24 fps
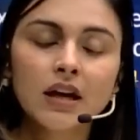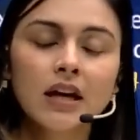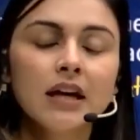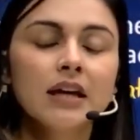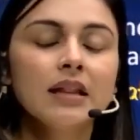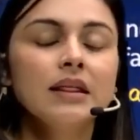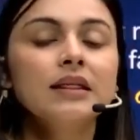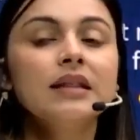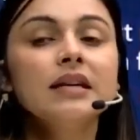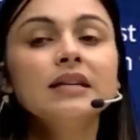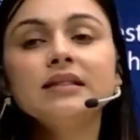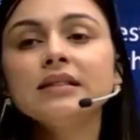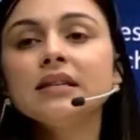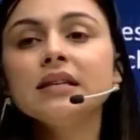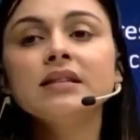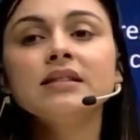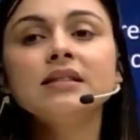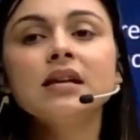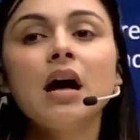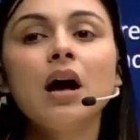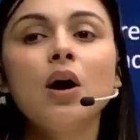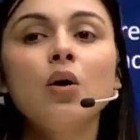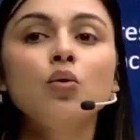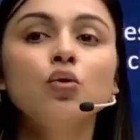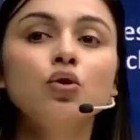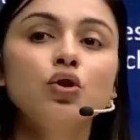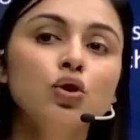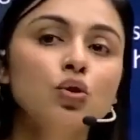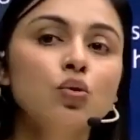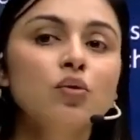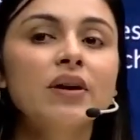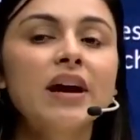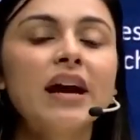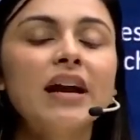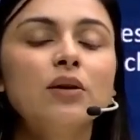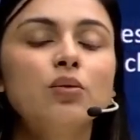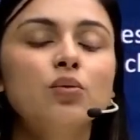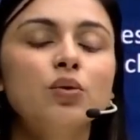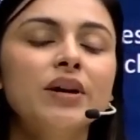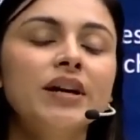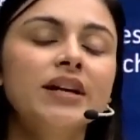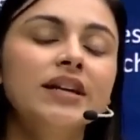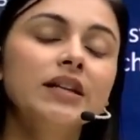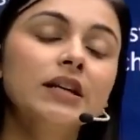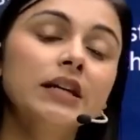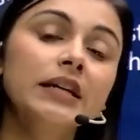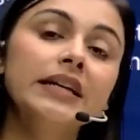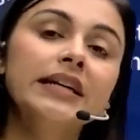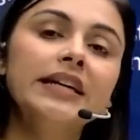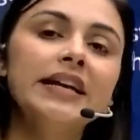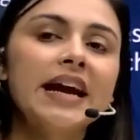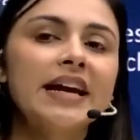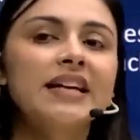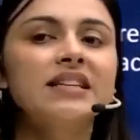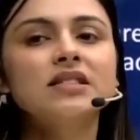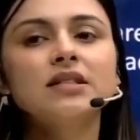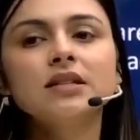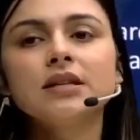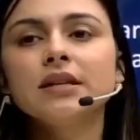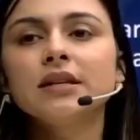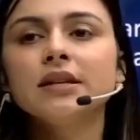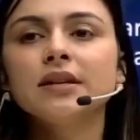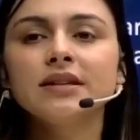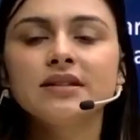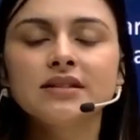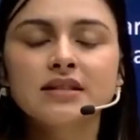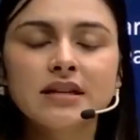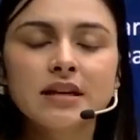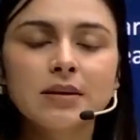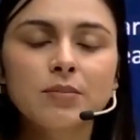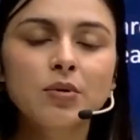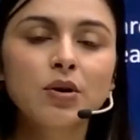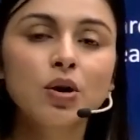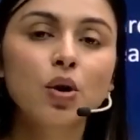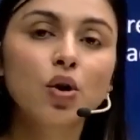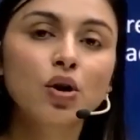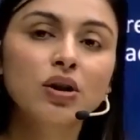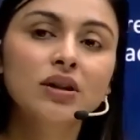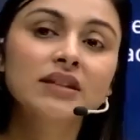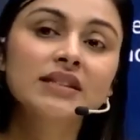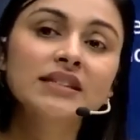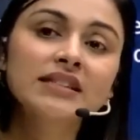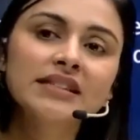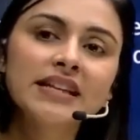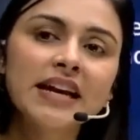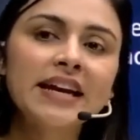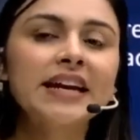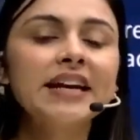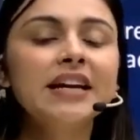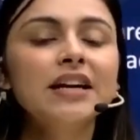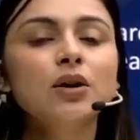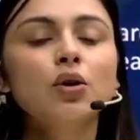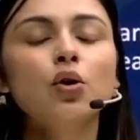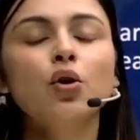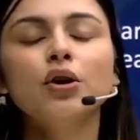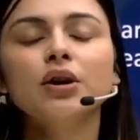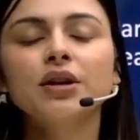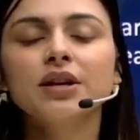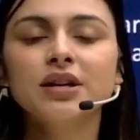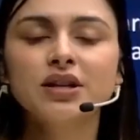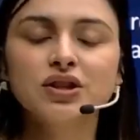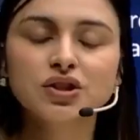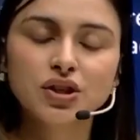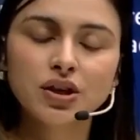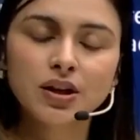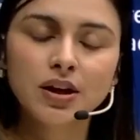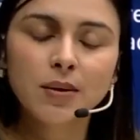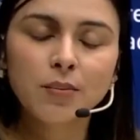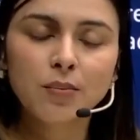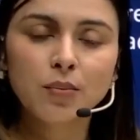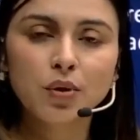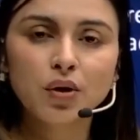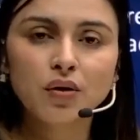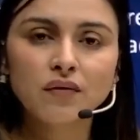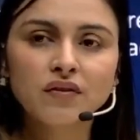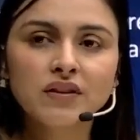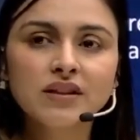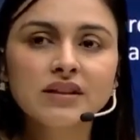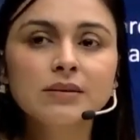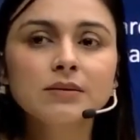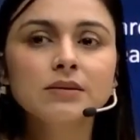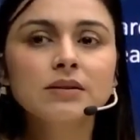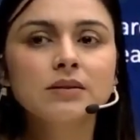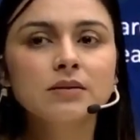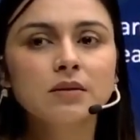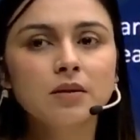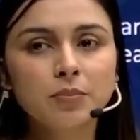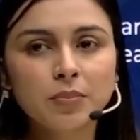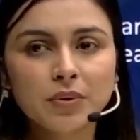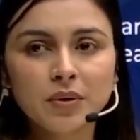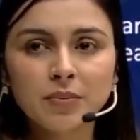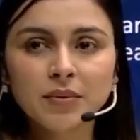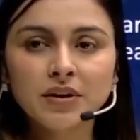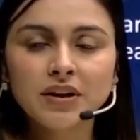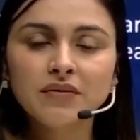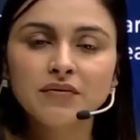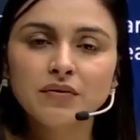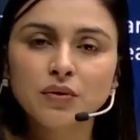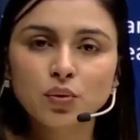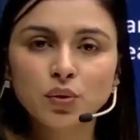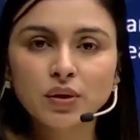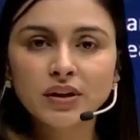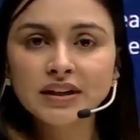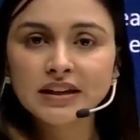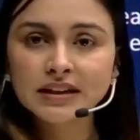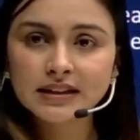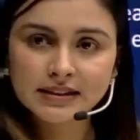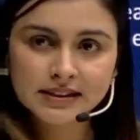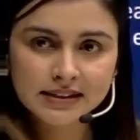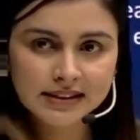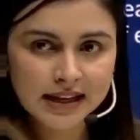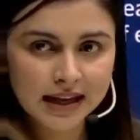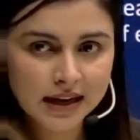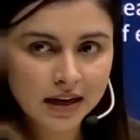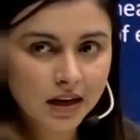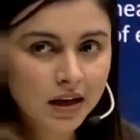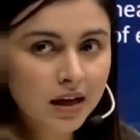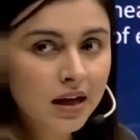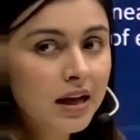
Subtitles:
This is how you calculate the next nearest neighbor or the second coordination number of this primitive unit cell.